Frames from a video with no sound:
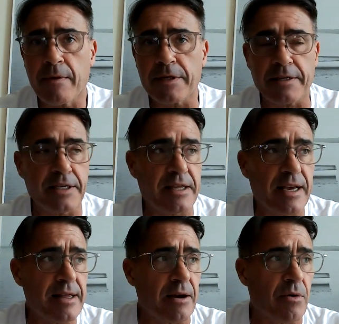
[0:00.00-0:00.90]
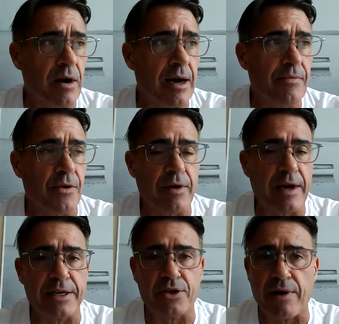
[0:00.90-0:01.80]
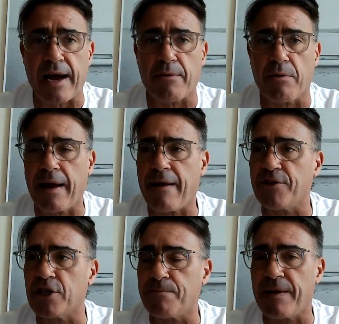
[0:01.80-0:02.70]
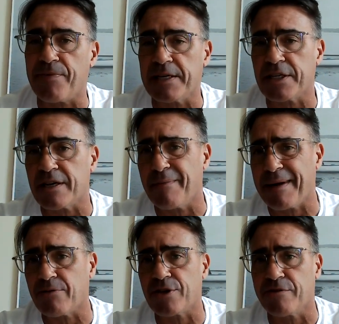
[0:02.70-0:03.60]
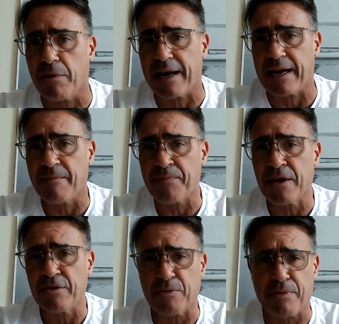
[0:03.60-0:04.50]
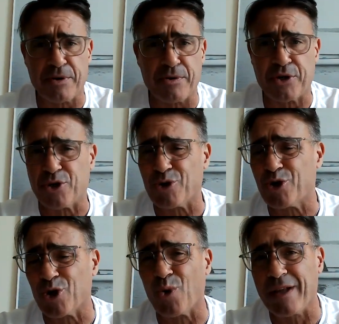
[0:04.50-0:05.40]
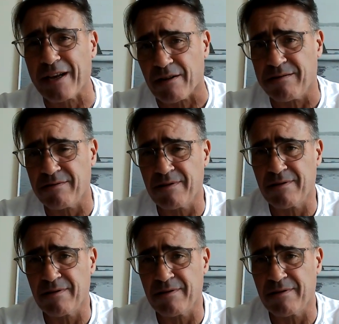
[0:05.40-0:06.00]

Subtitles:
To think that we're on the right track where we have to spend this amount of money to produce so little